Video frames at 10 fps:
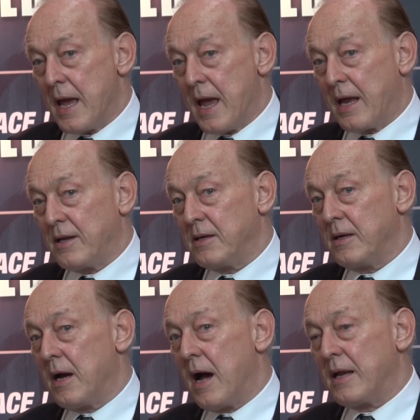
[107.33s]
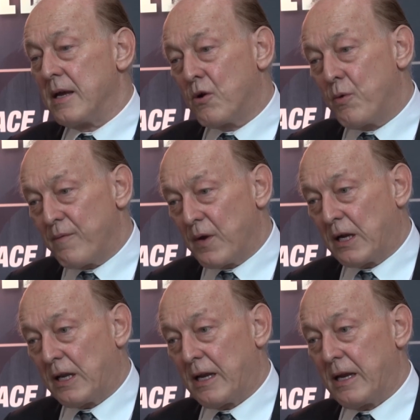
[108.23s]
and
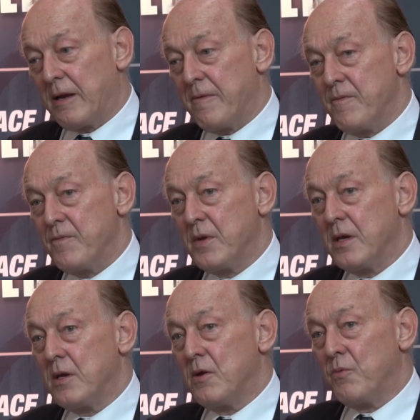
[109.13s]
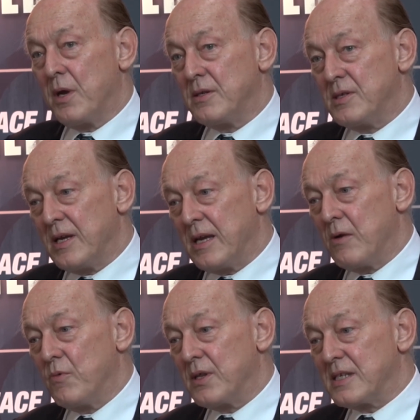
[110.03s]
unequivocally, we are
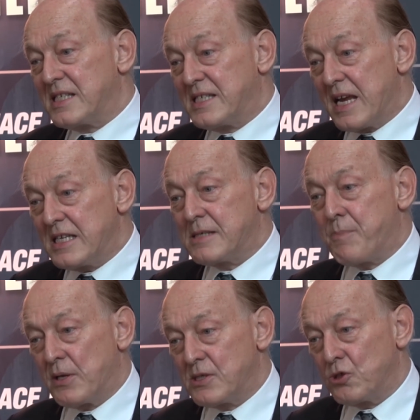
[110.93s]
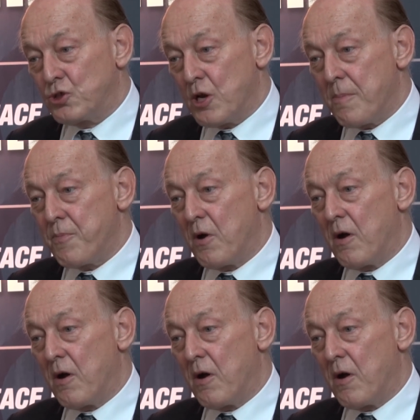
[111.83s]
dealing with the state sponsorship